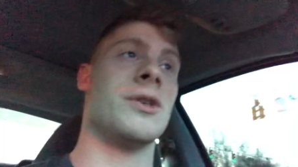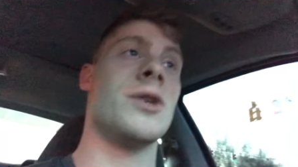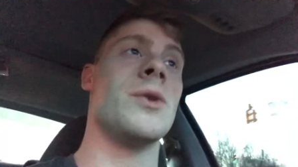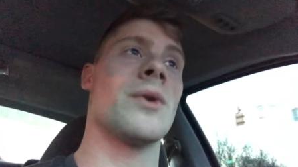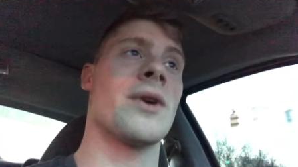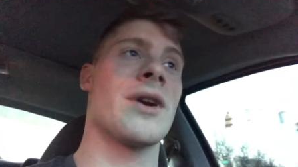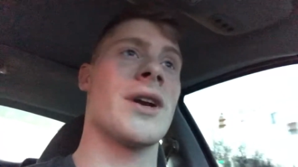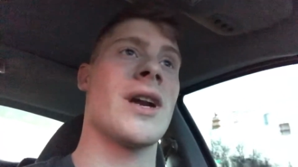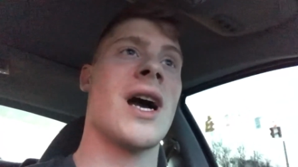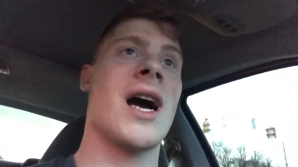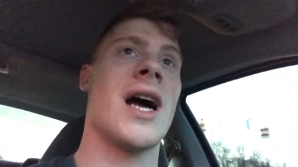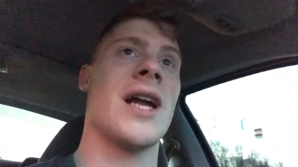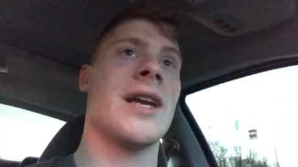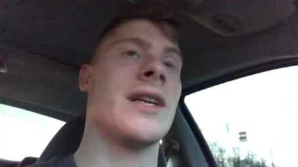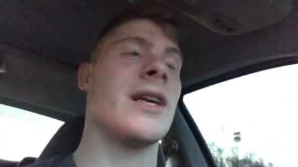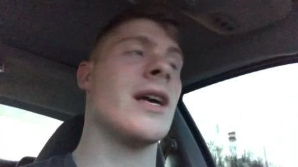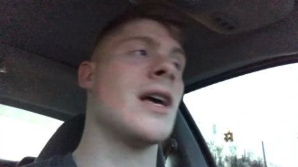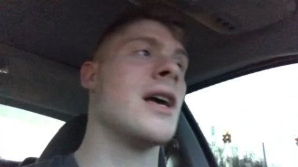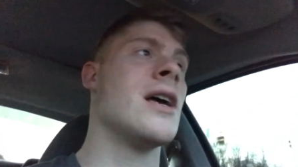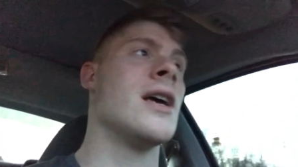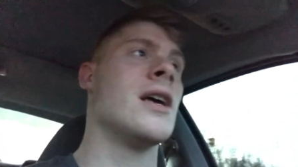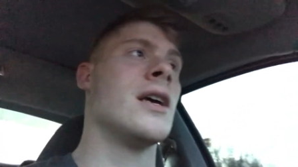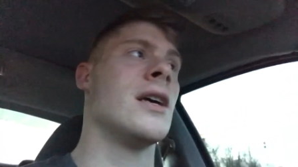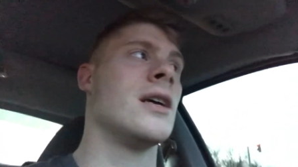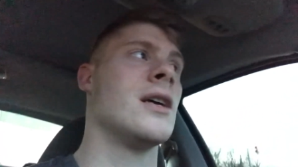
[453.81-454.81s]
You are not
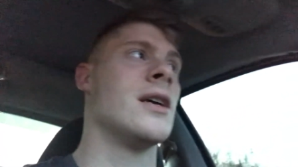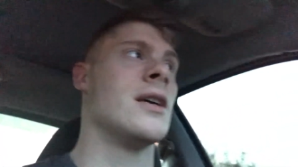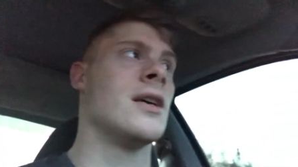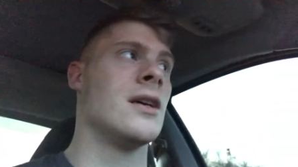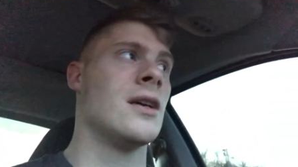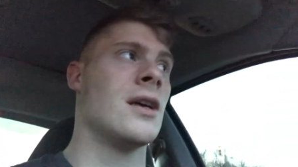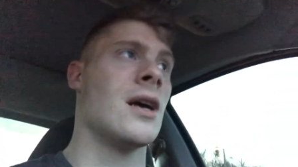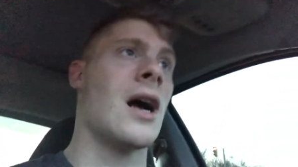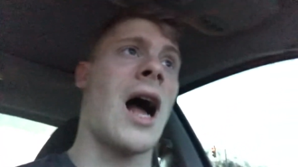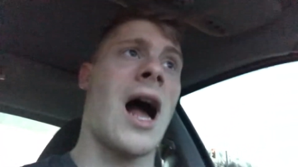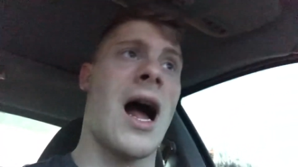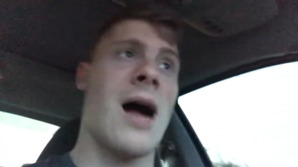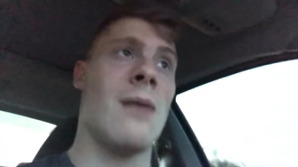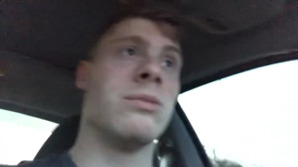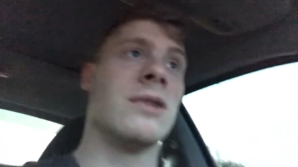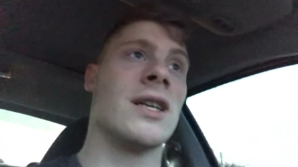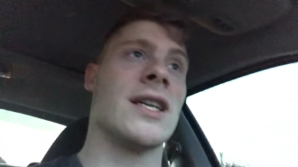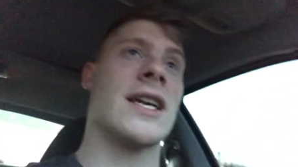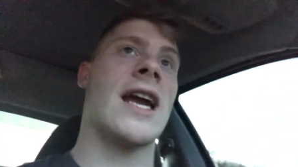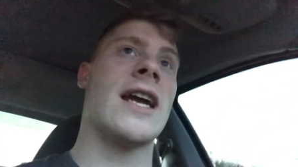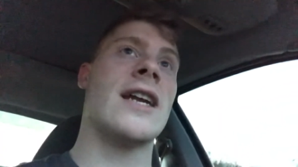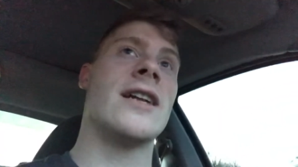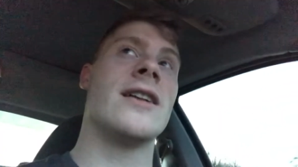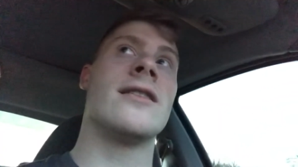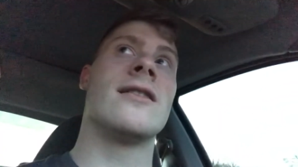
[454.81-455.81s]

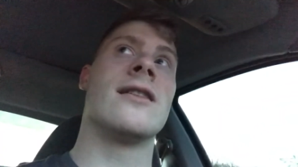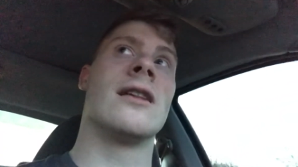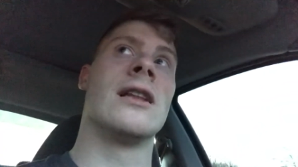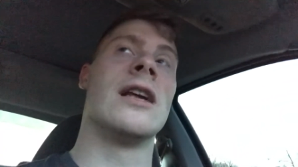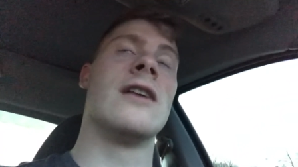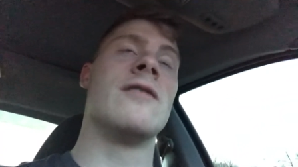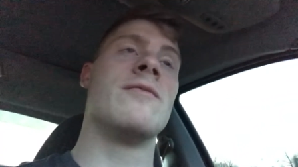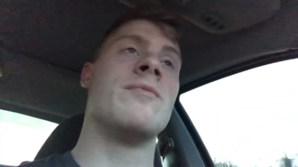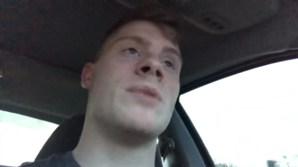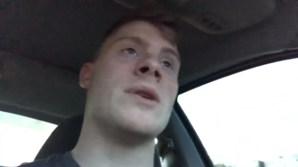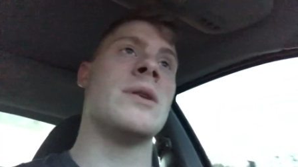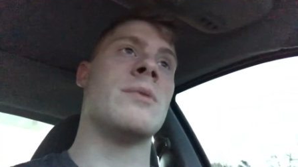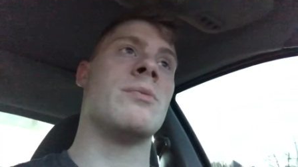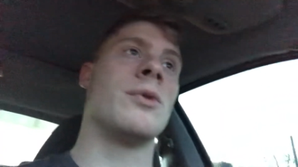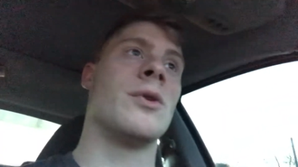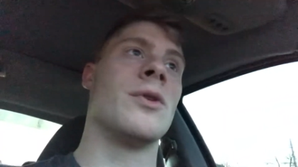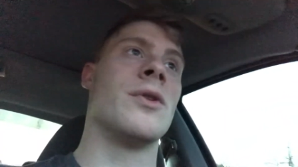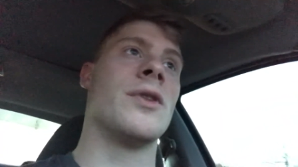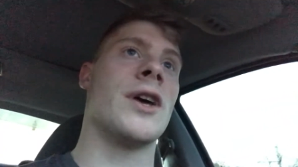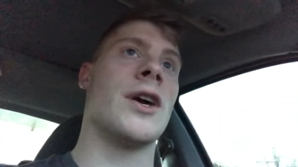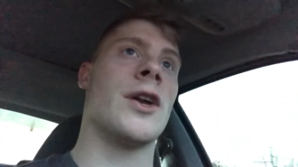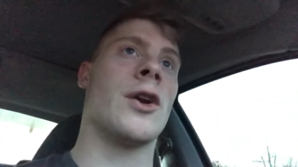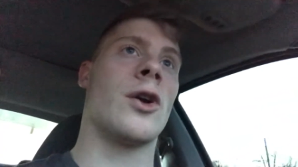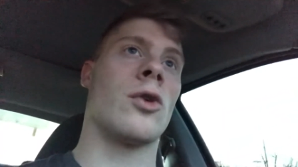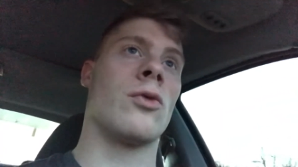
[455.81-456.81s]
obligated to love people
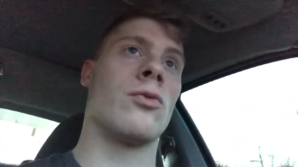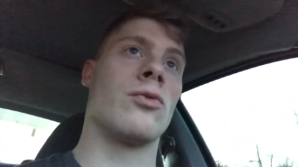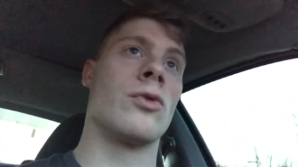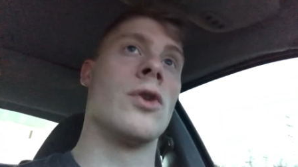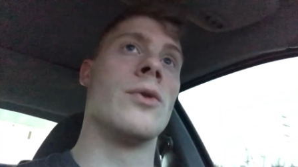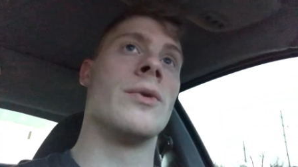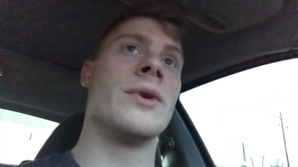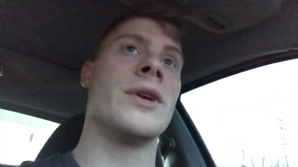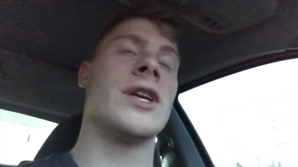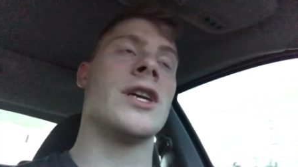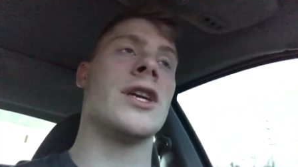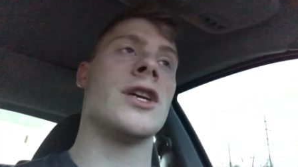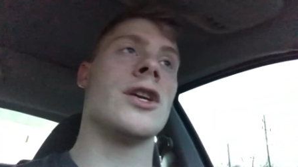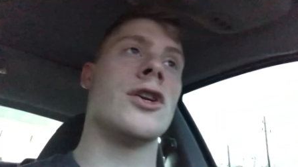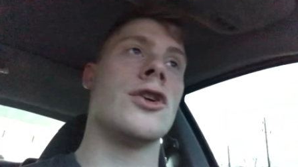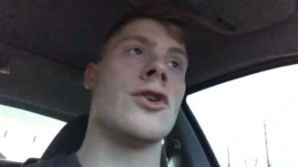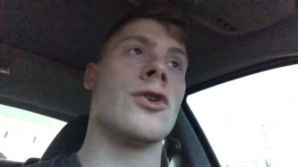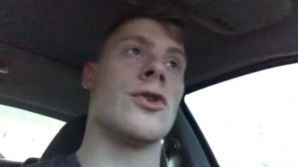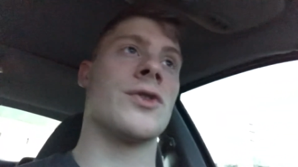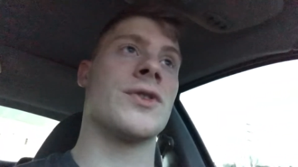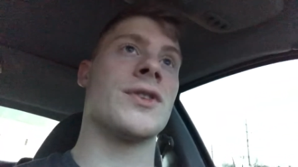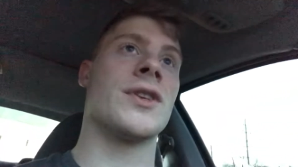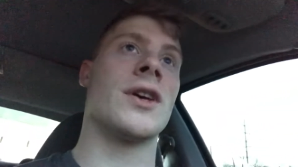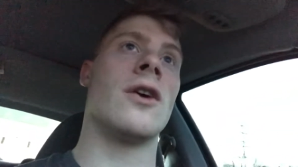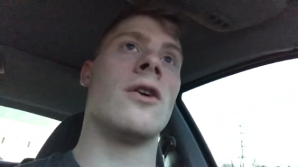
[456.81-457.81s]
that are ruining
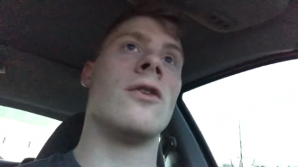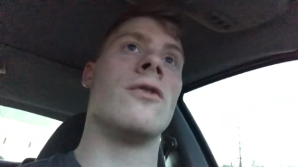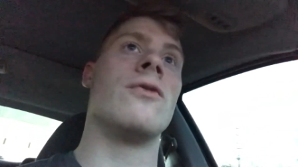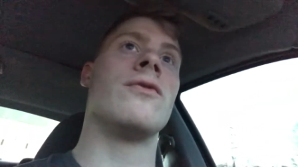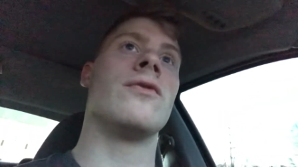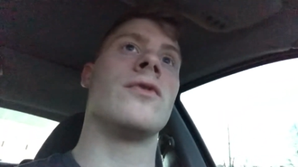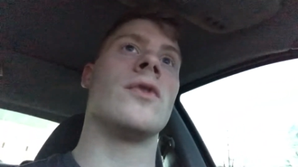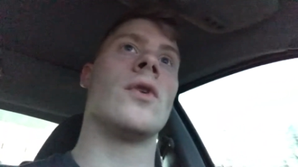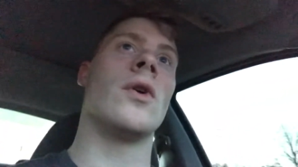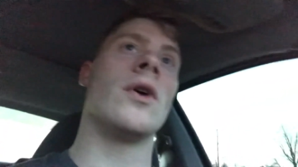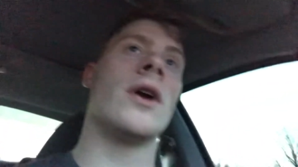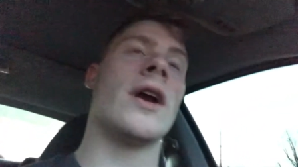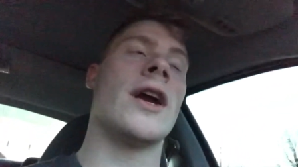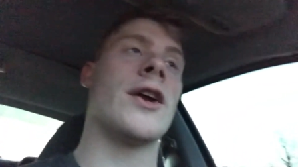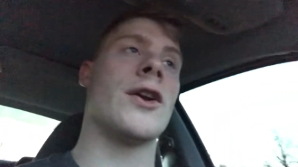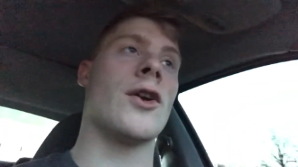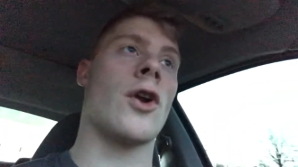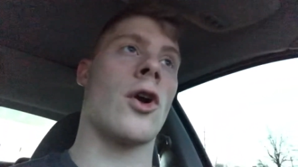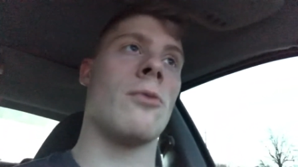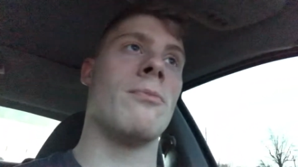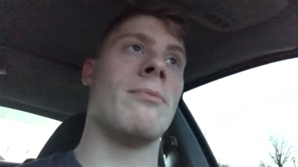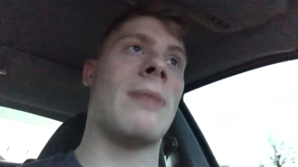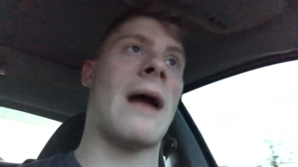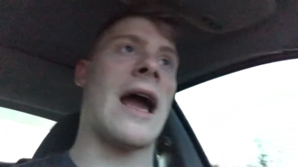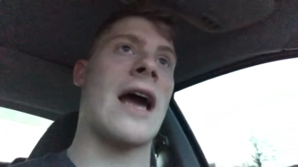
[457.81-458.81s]
yourself and
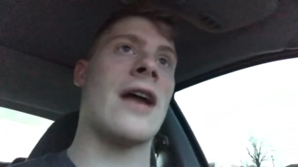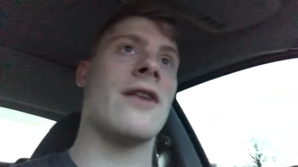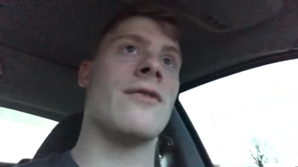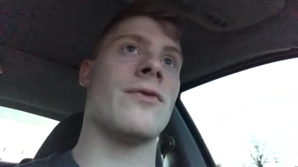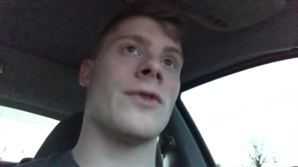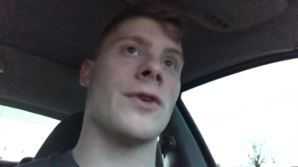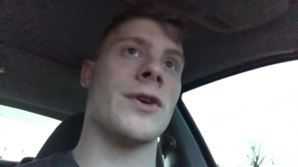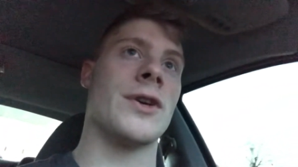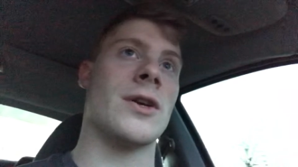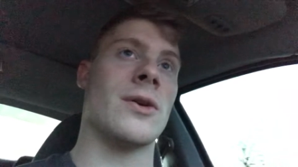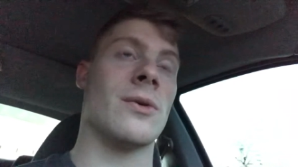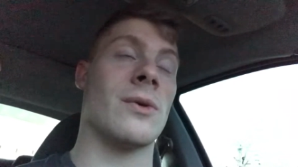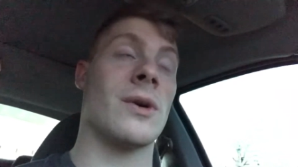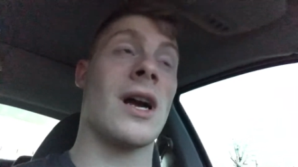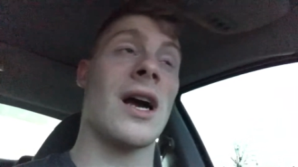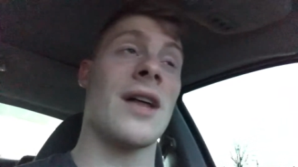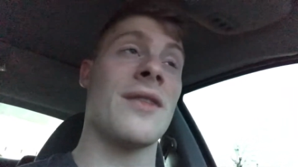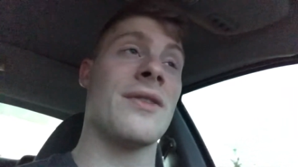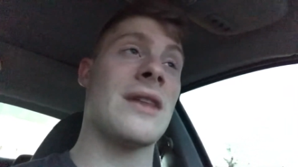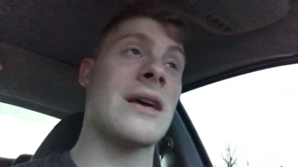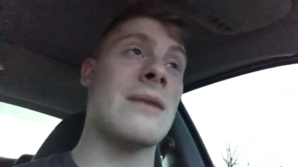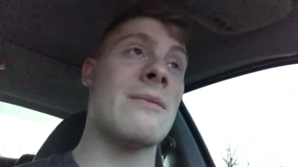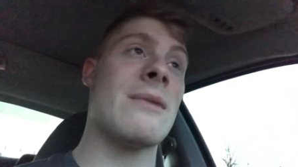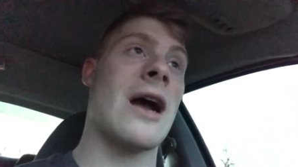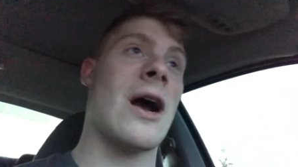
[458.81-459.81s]
are bad for you.
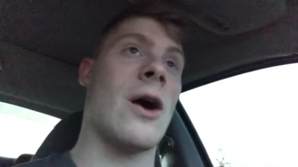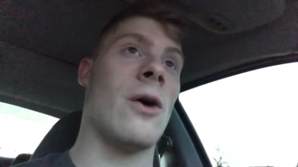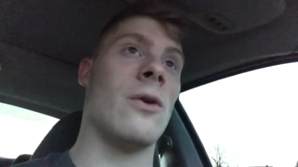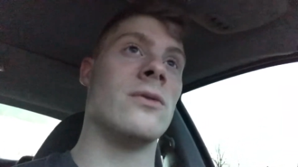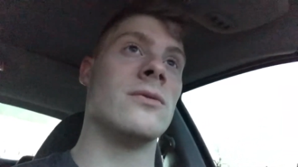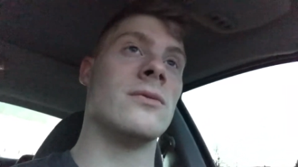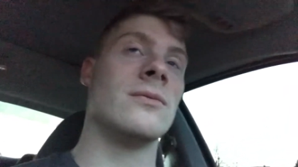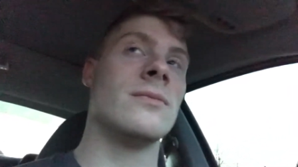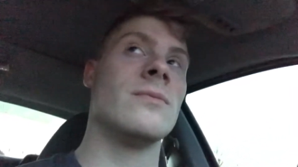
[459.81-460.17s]
Cut them out.